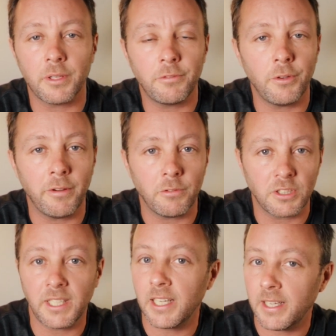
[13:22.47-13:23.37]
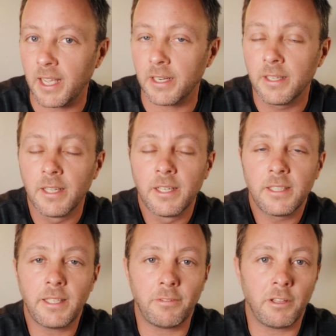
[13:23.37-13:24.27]
If you haven't seen it yet,
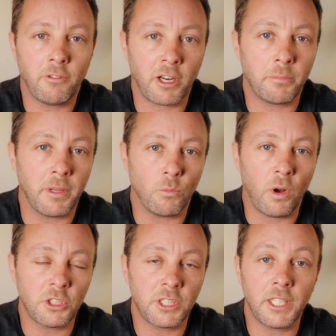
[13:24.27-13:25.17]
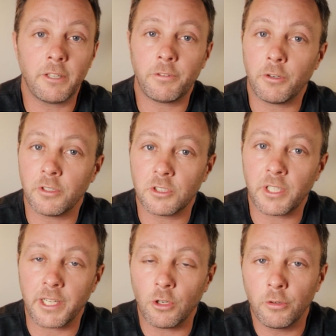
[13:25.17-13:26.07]
definitely recommend watching it if you're
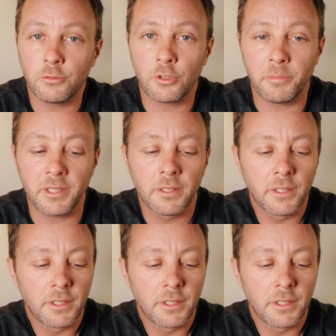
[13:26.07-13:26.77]
interested in hoof trimming